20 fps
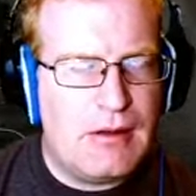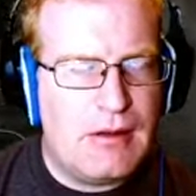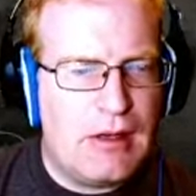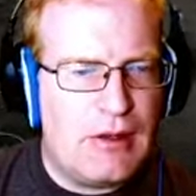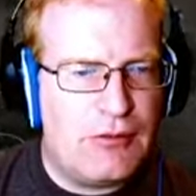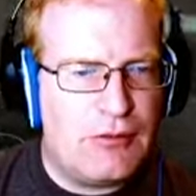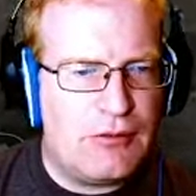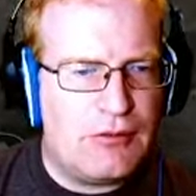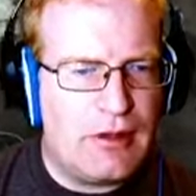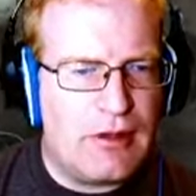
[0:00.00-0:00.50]

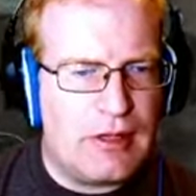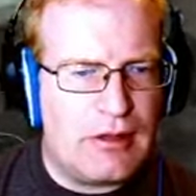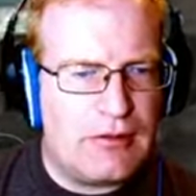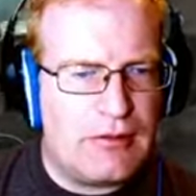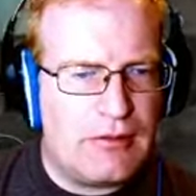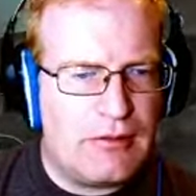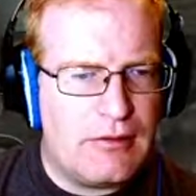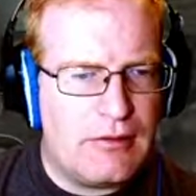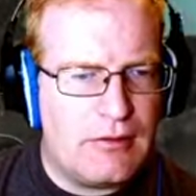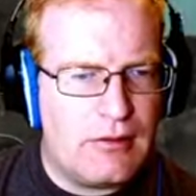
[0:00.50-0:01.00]
And there's
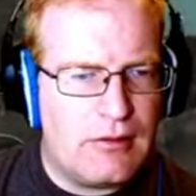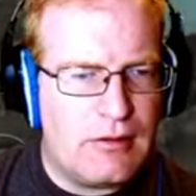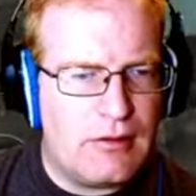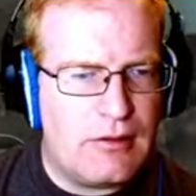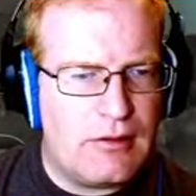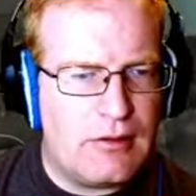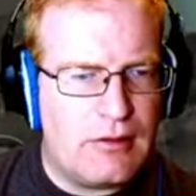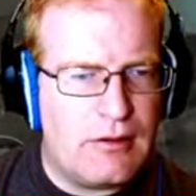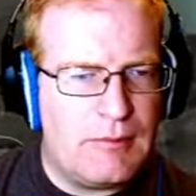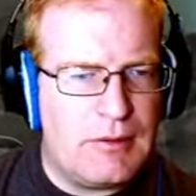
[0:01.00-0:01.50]
not.
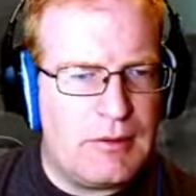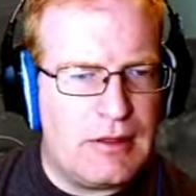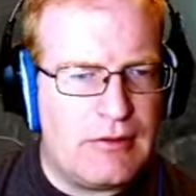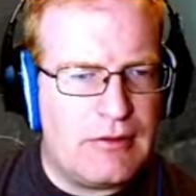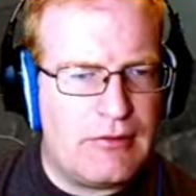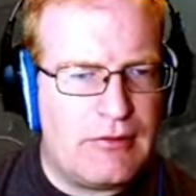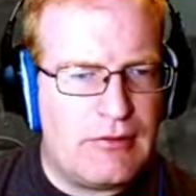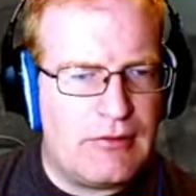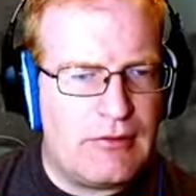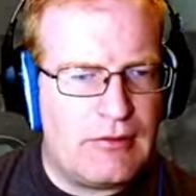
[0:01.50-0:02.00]
Uh, I mean,
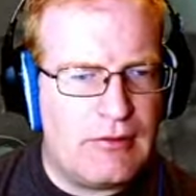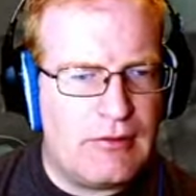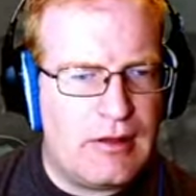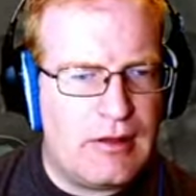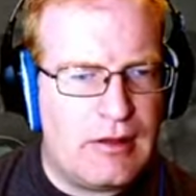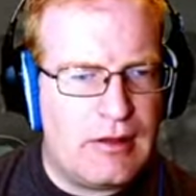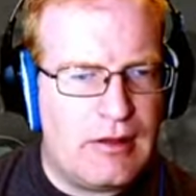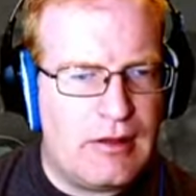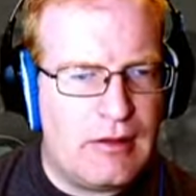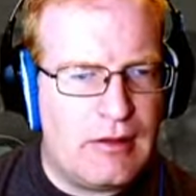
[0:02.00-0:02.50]
it's,
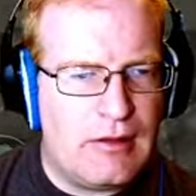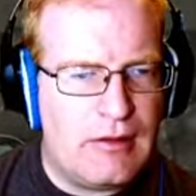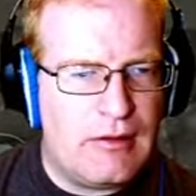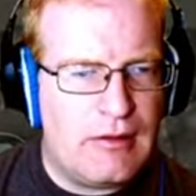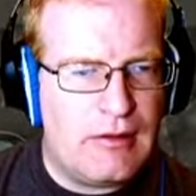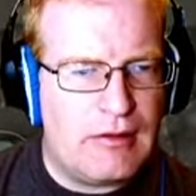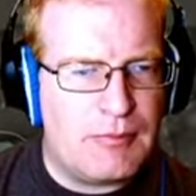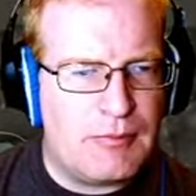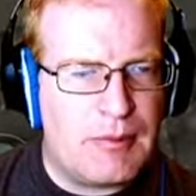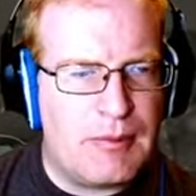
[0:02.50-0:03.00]

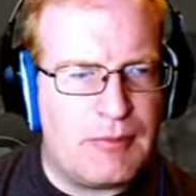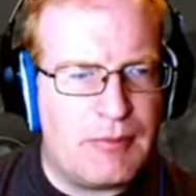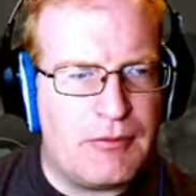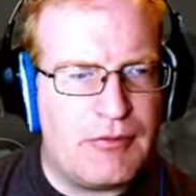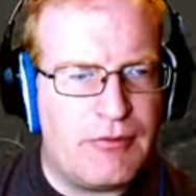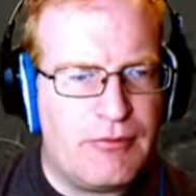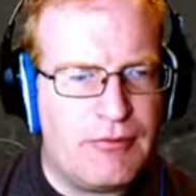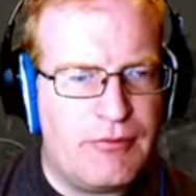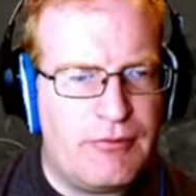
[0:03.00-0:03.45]
this pipe's